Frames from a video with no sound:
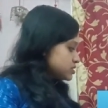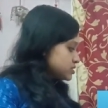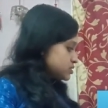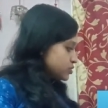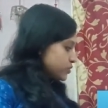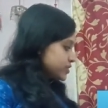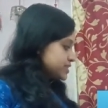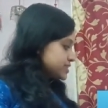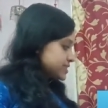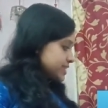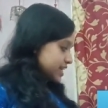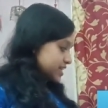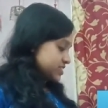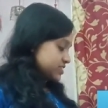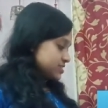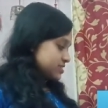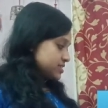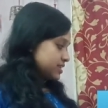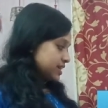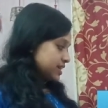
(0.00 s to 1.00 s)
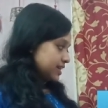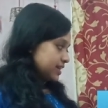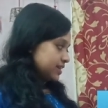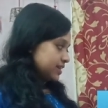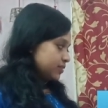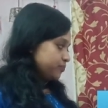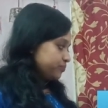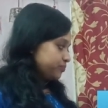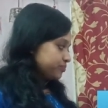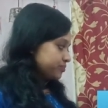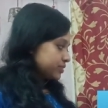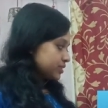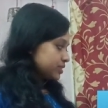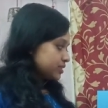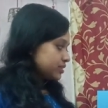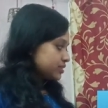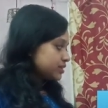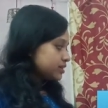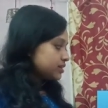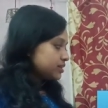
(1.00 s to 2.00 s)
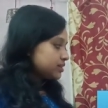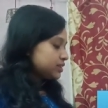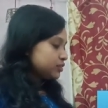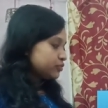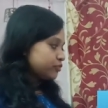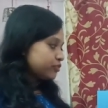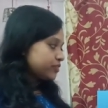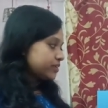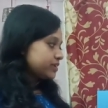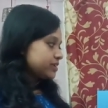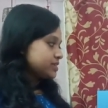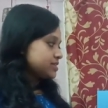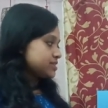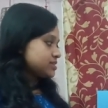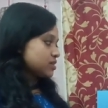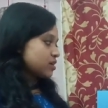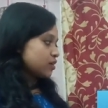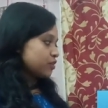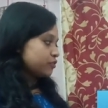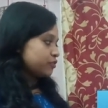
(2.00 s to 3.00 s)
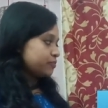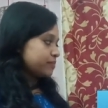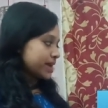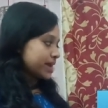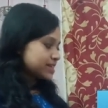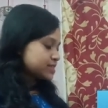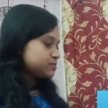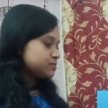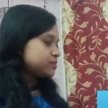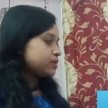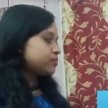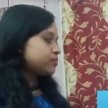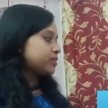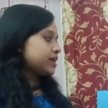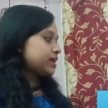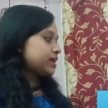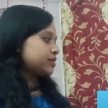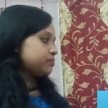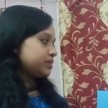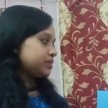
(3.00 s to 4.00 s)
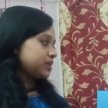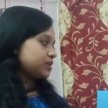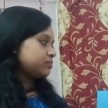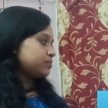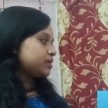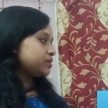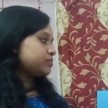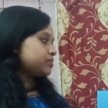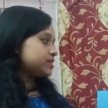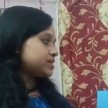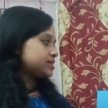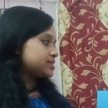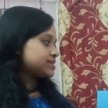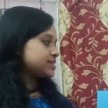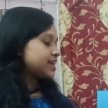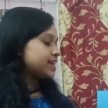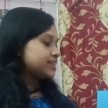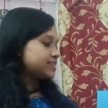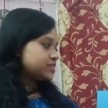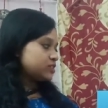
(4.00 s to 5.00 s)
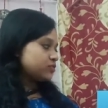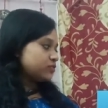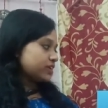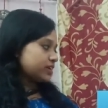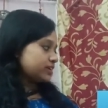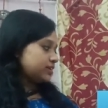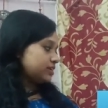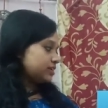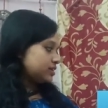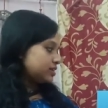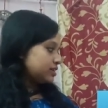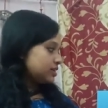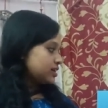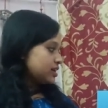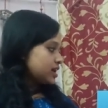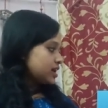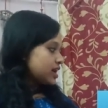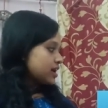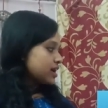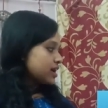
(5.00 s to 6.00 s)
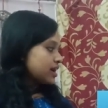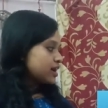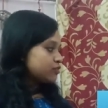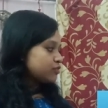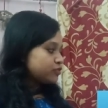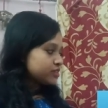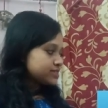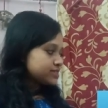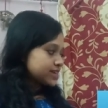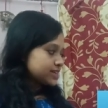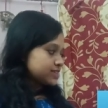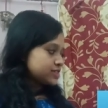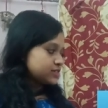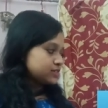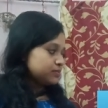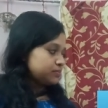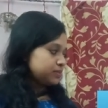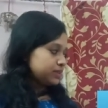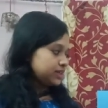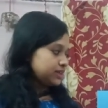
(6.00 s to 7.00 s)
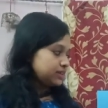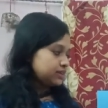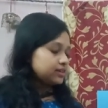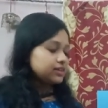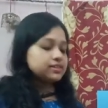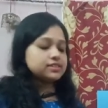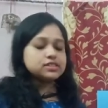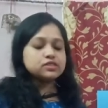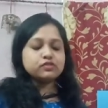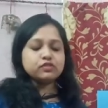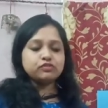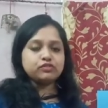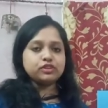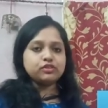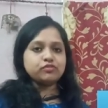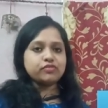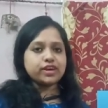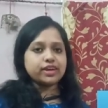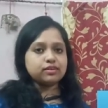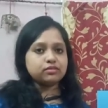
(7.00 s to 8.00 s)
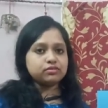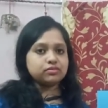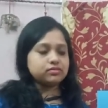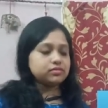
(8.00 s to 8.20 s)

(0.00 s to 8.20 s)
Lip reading: So in section A, the difference of maximum and minimum is 81, and for section B it is 55.